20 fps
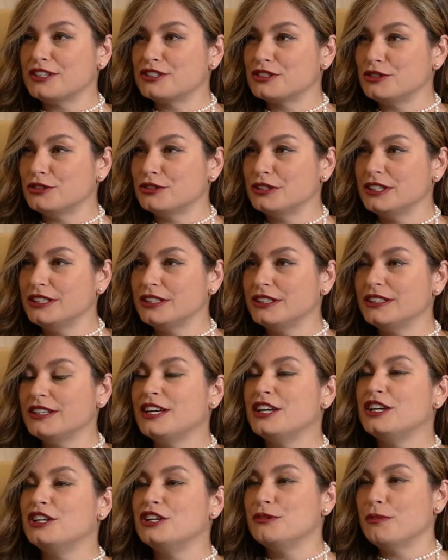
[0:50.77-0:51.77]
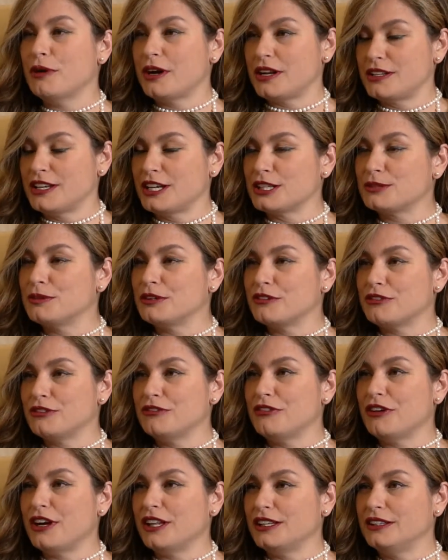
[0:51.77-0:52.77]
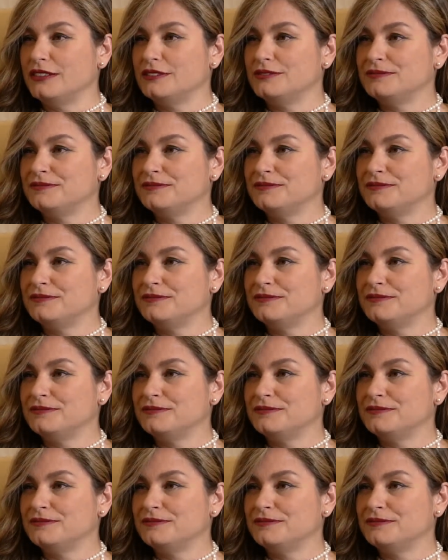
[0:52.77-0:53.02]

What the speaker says: school here, you bought a textbook from Follett.